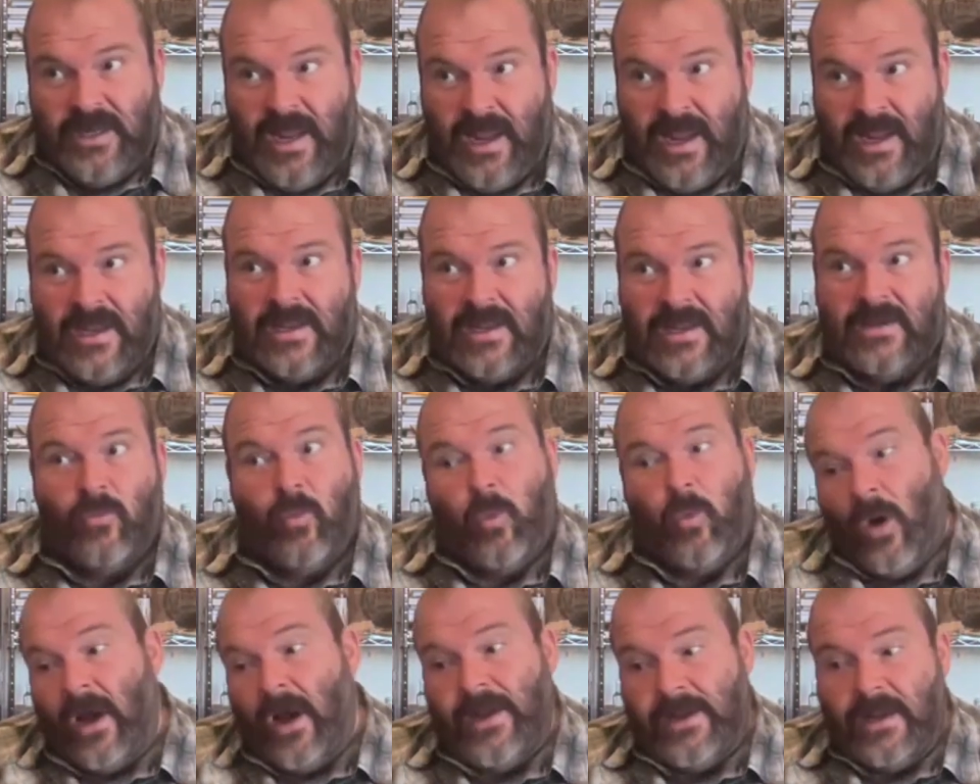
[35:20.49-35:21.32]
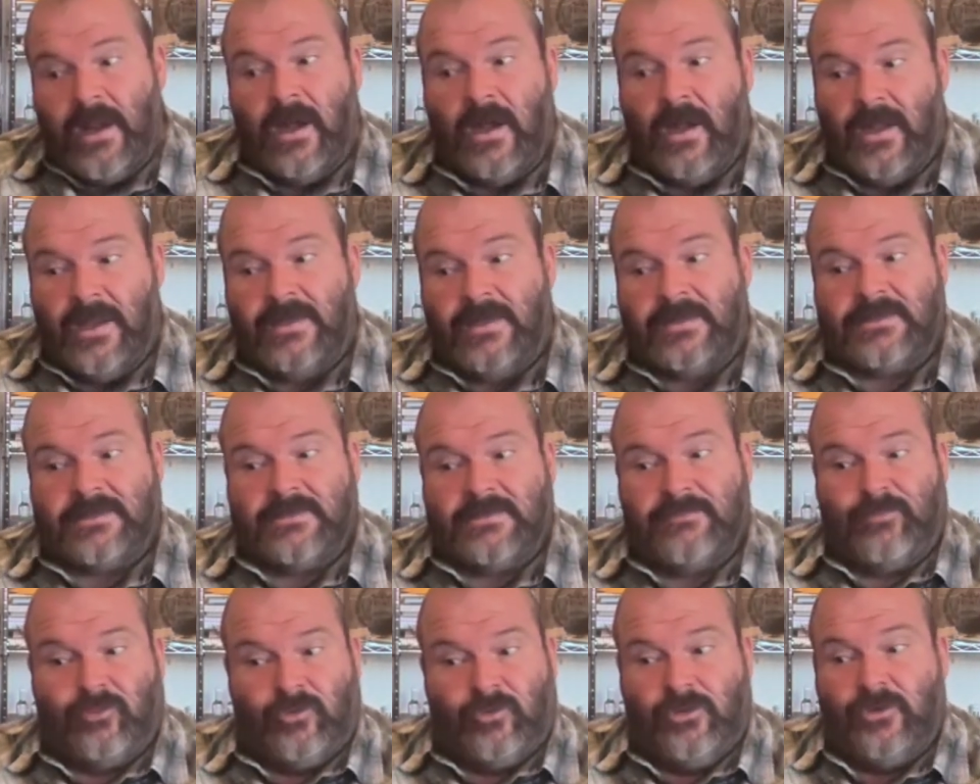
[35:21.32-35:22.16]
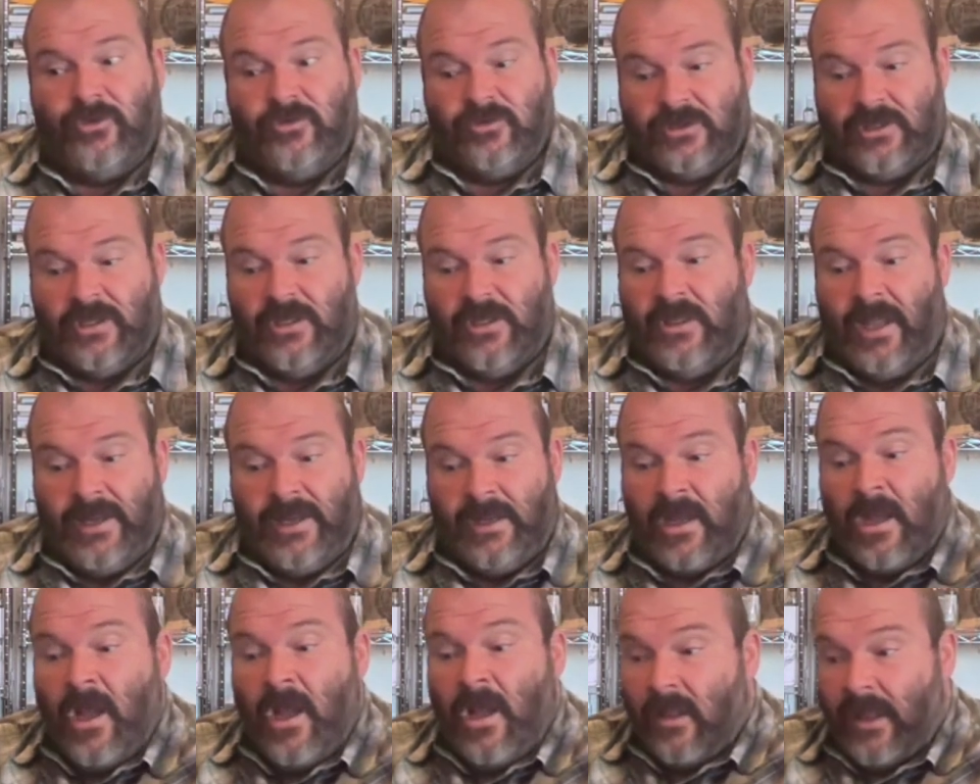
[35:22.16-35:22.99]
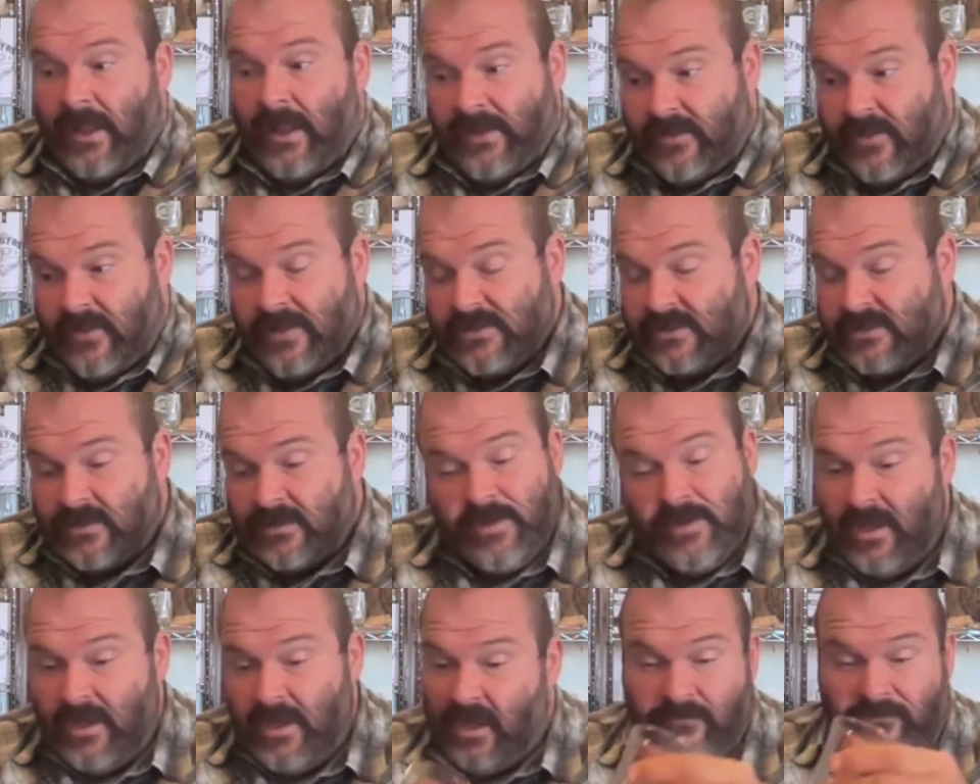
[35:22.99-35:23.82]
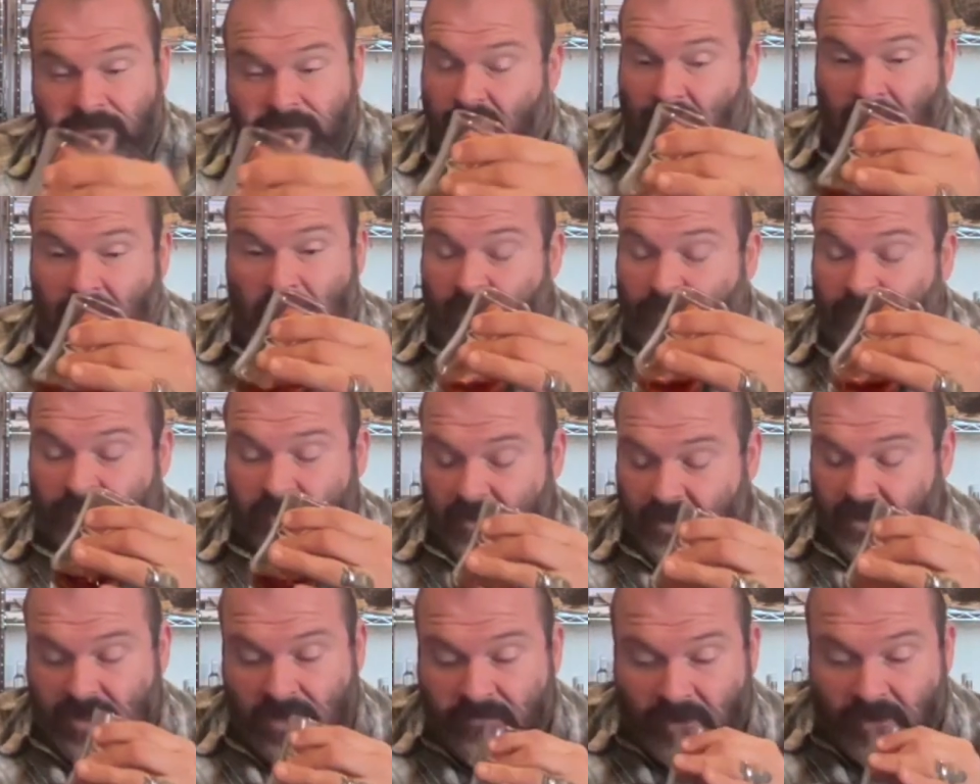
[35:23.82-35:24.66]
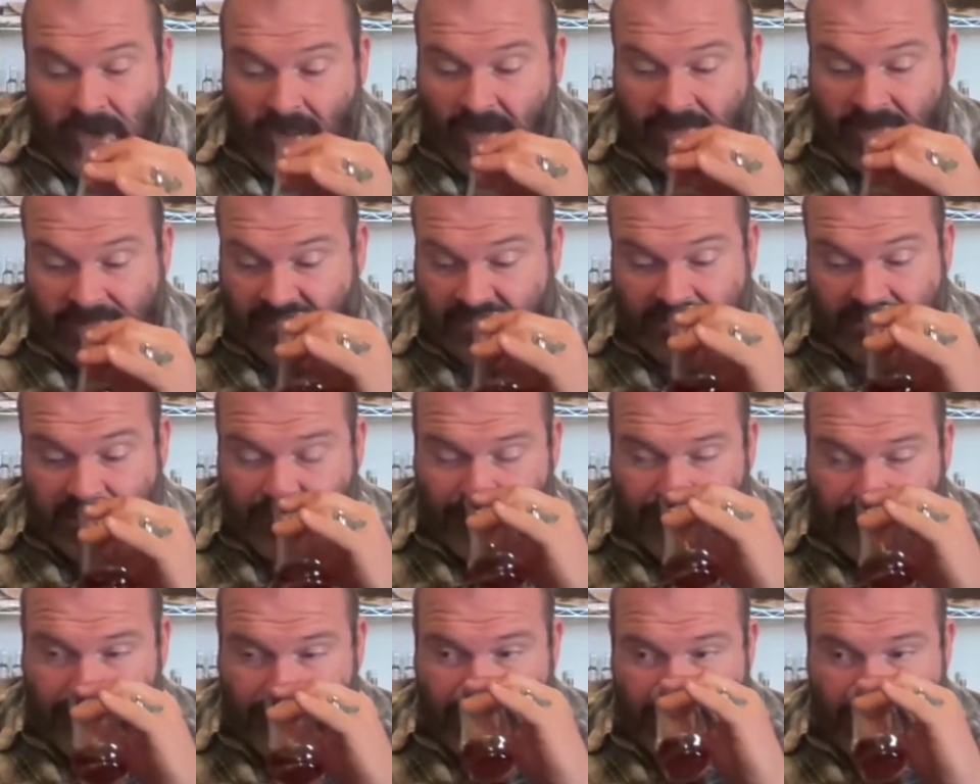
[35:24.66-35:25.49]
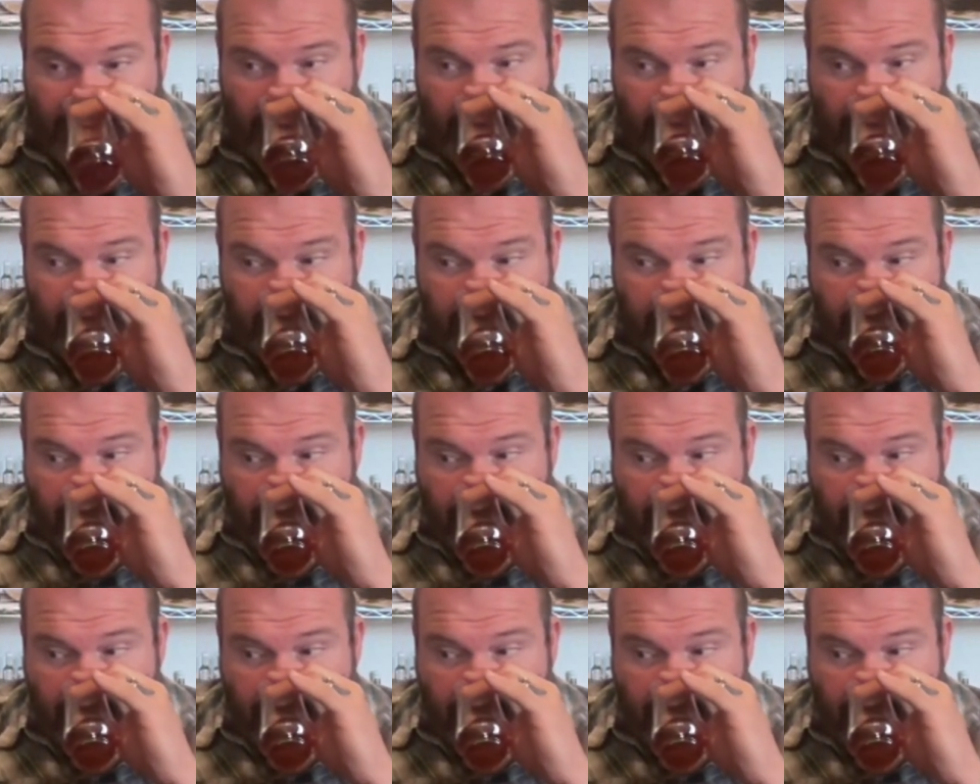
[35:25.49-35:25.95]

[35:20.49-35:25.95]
And why not produce it like this to me? And I haven't even had a sip of it yet.